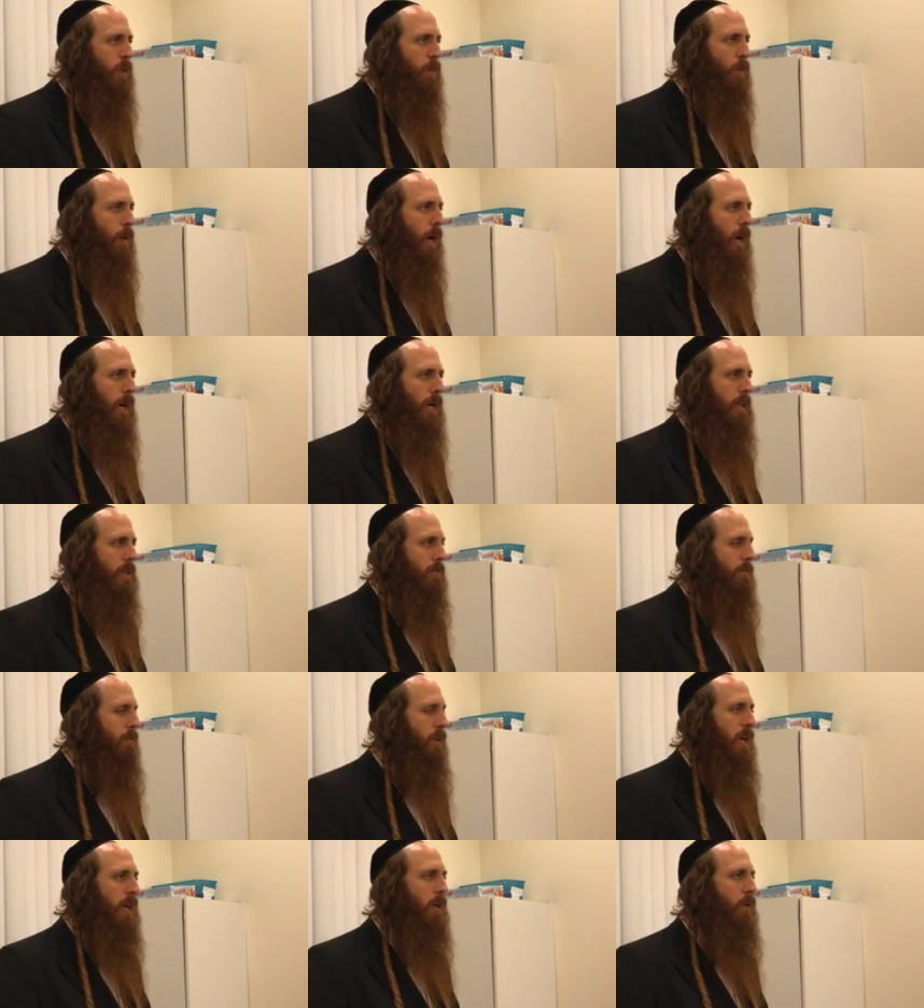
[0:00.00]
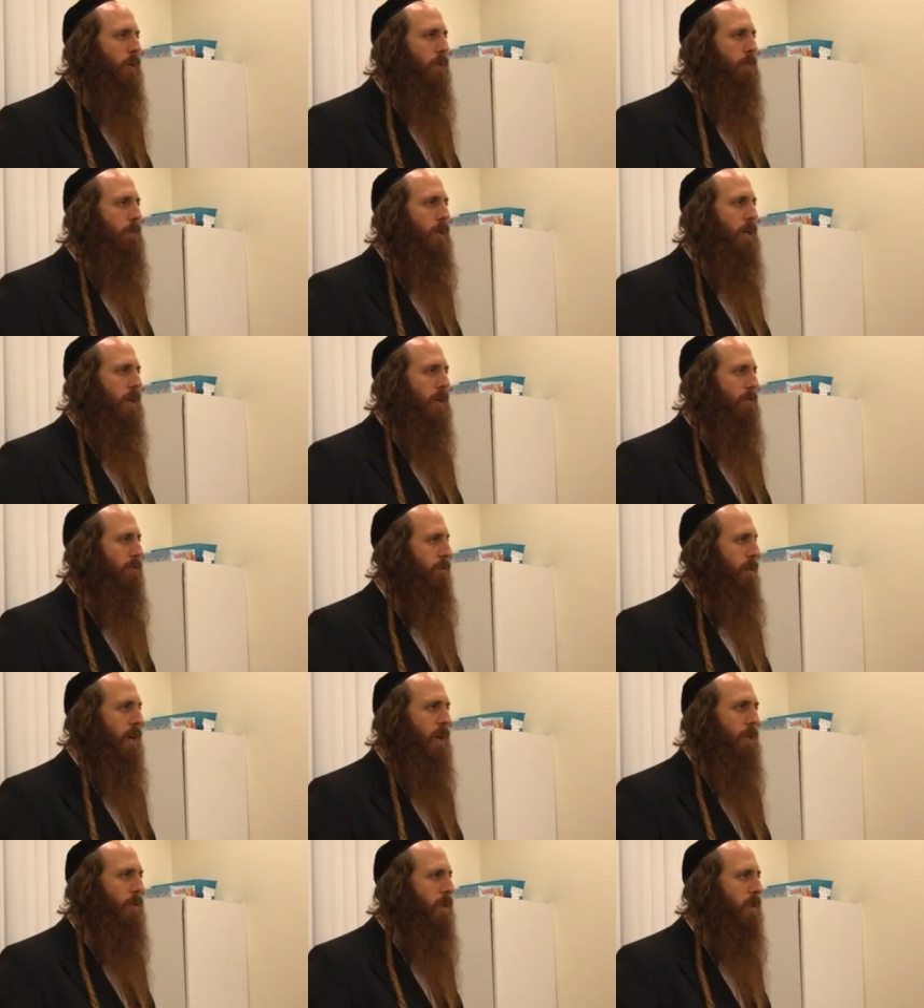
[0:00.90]
wide, very big,
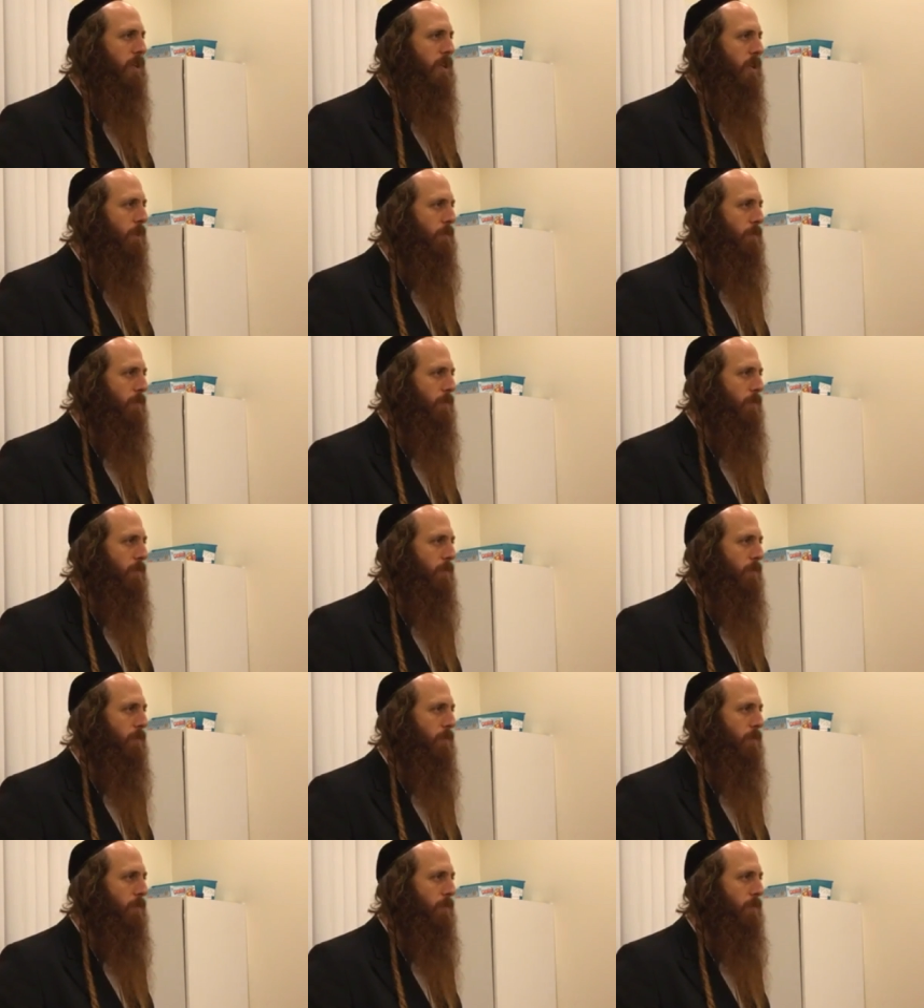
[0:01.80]
very deep.